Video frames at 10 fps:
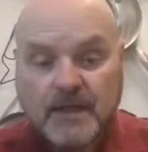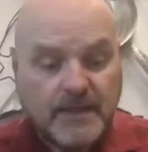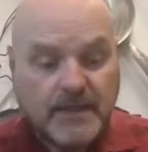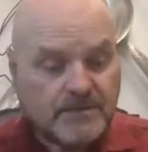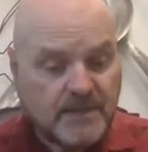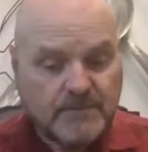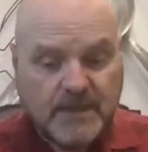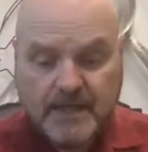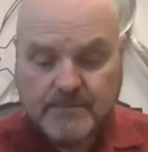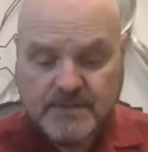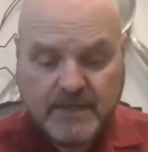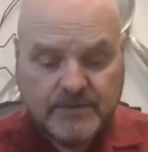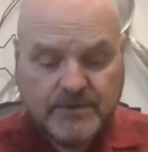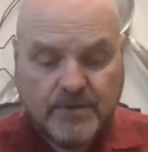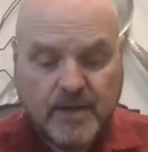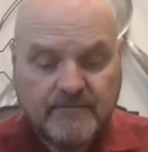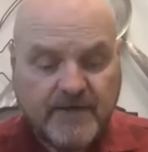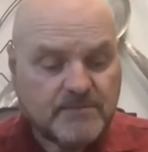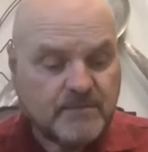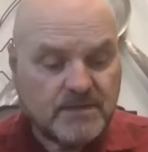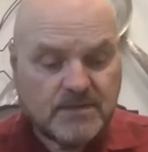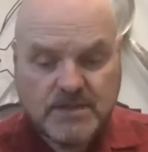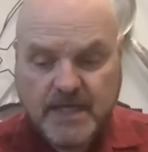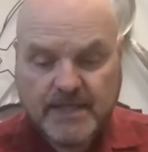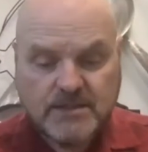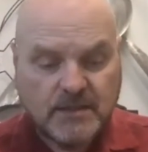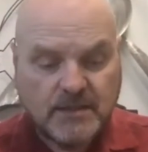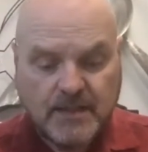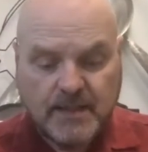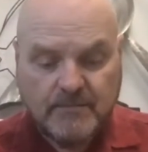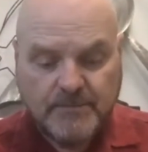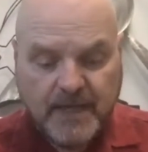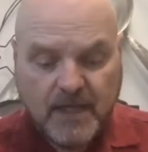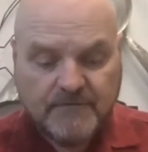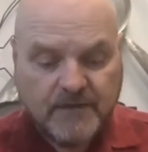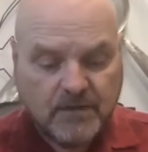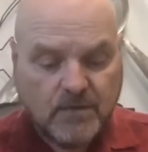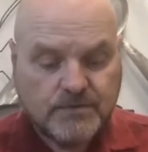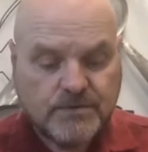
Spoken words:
Now, sometimes that return on investment is just actually paying off the loan,